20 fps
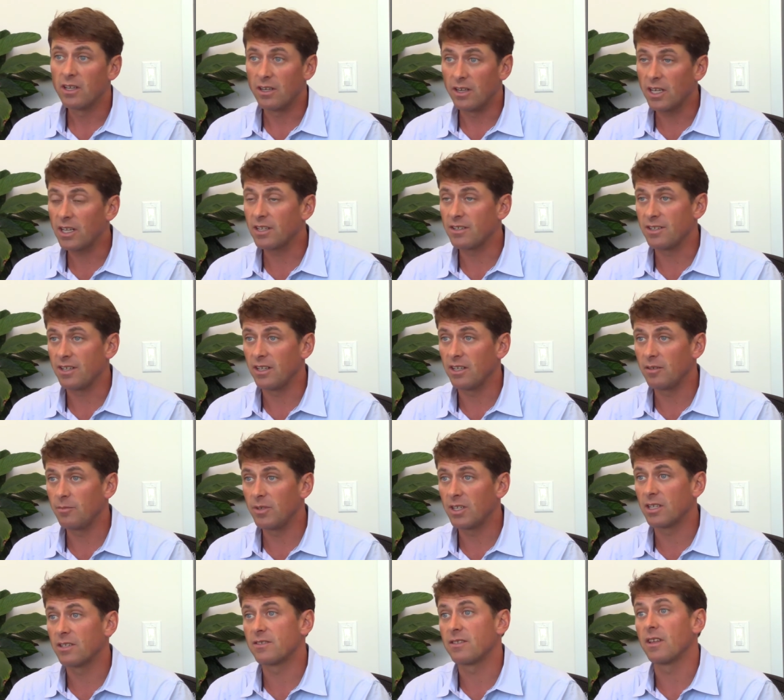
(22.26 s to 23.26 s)
nicotine
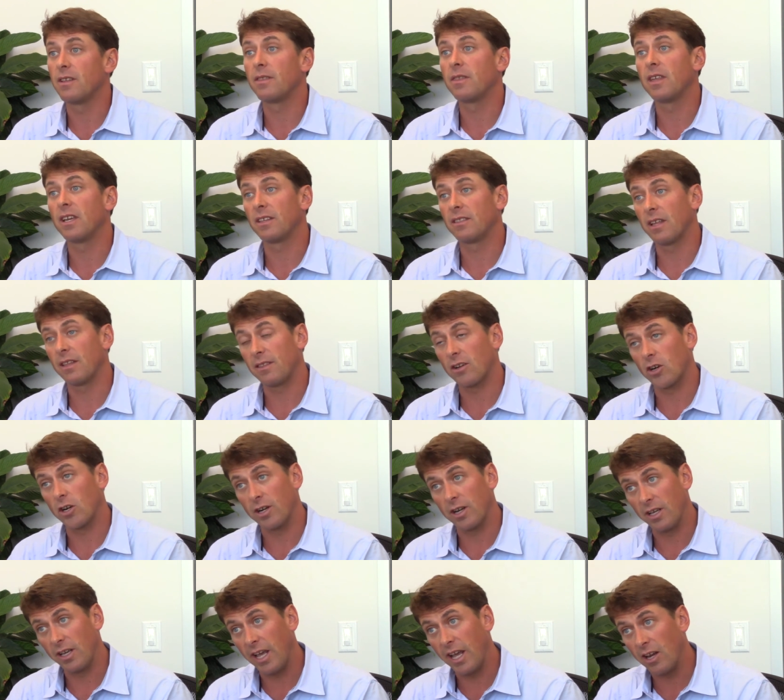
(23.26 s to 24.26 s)
because they think that they're
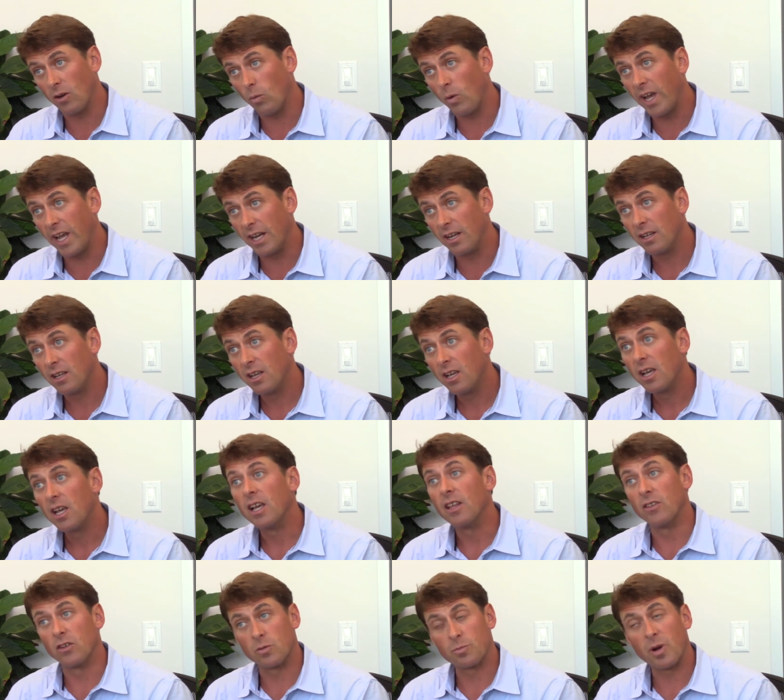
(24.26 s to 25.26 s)
going to gain weight.
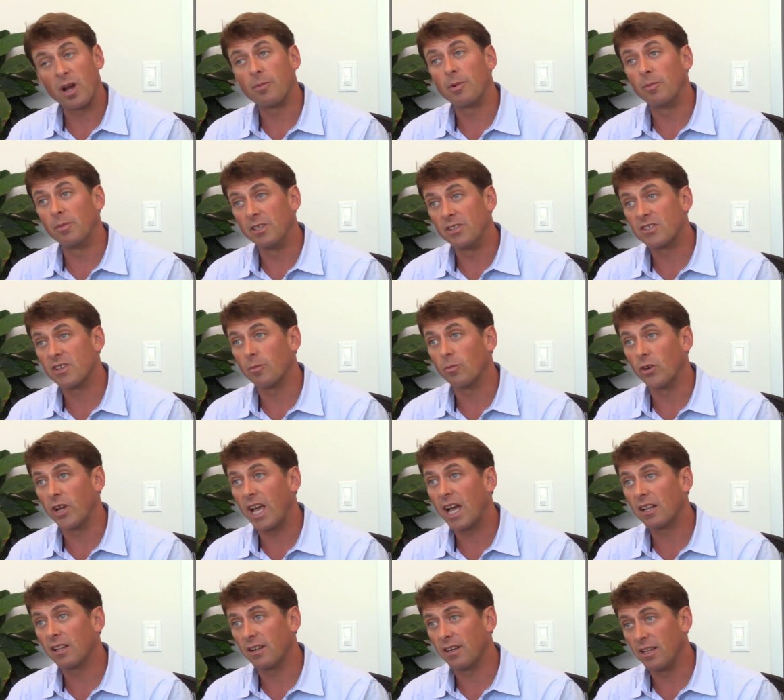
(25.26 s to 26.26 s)
And there's probably some
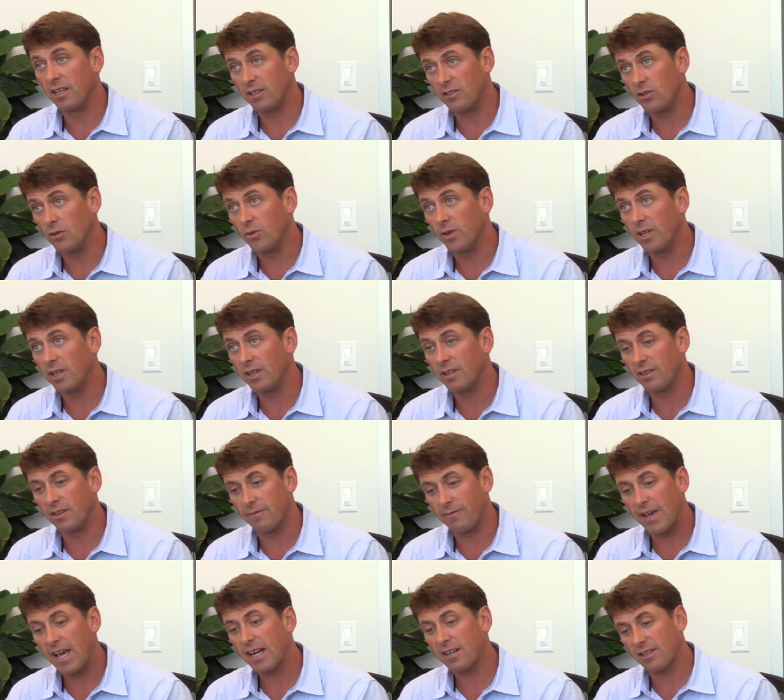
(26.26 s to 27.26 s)
reality to it, and the
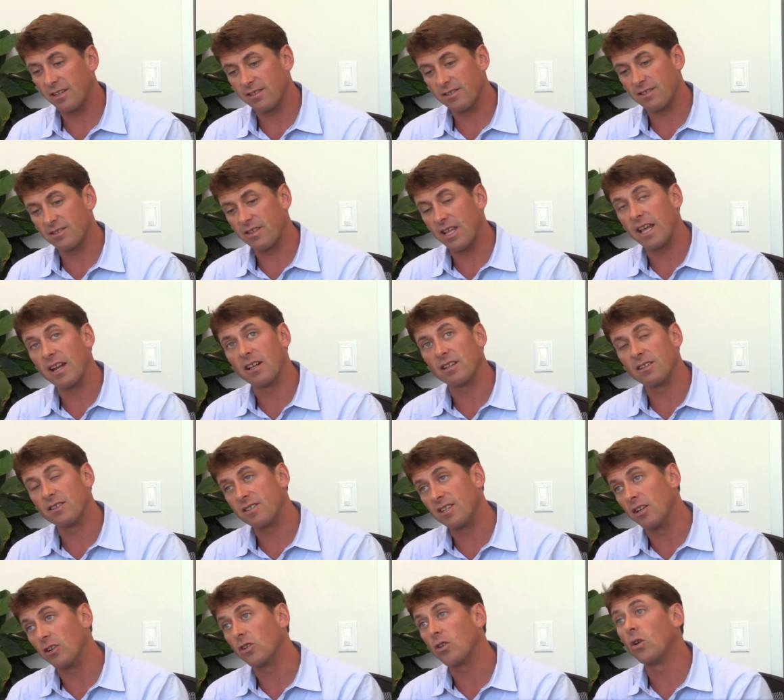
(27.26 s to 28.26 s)
fact is that
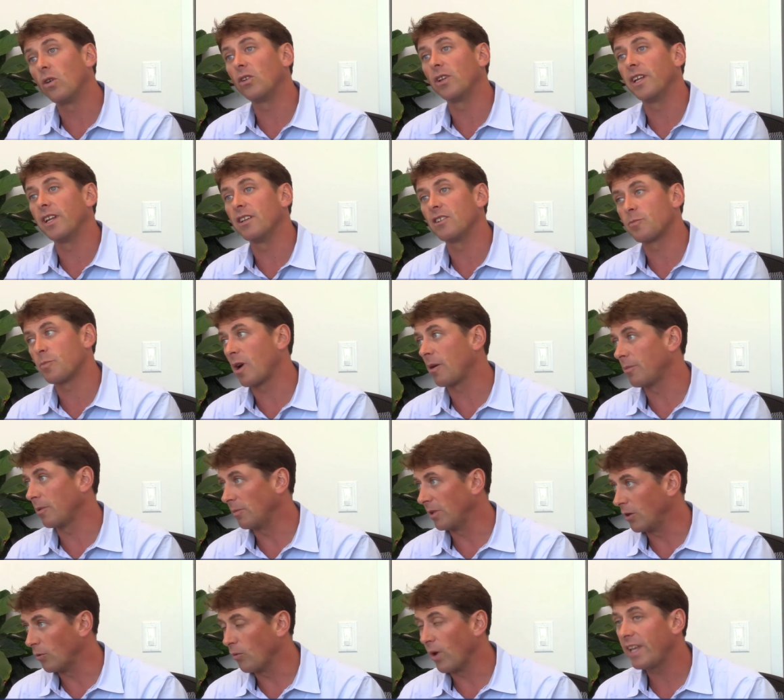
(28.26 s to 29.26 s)
acetylcholine is
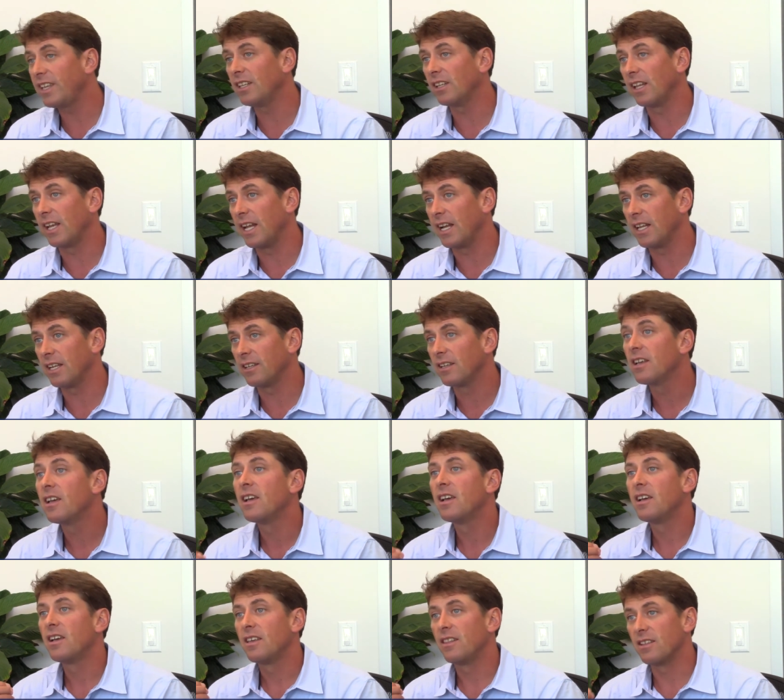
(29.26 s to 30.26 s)
probably regulating
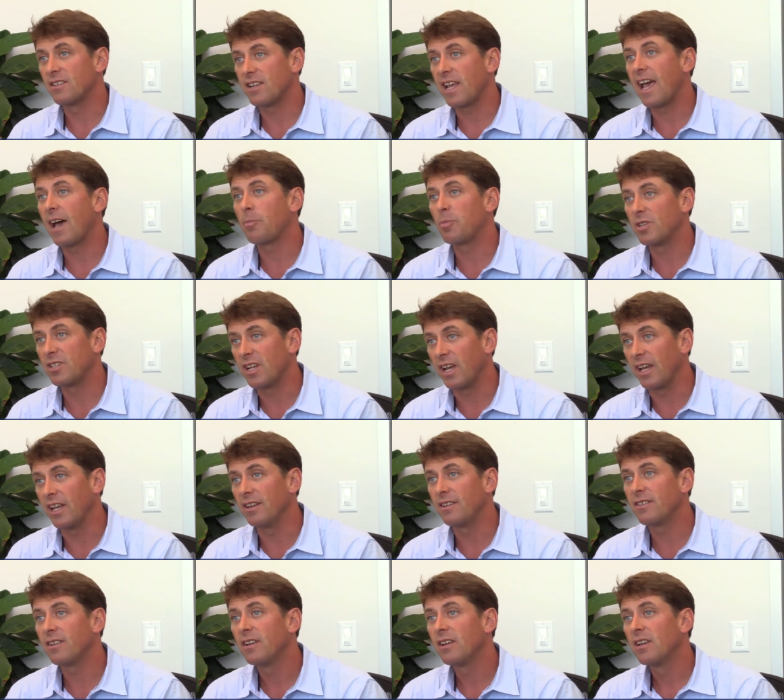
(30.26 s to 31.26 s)
this
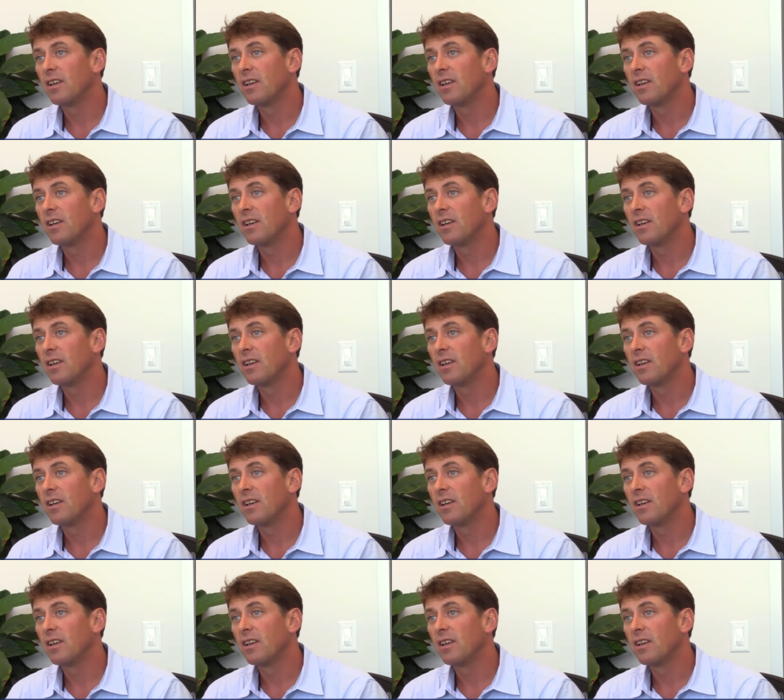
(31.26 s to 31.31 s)
appetite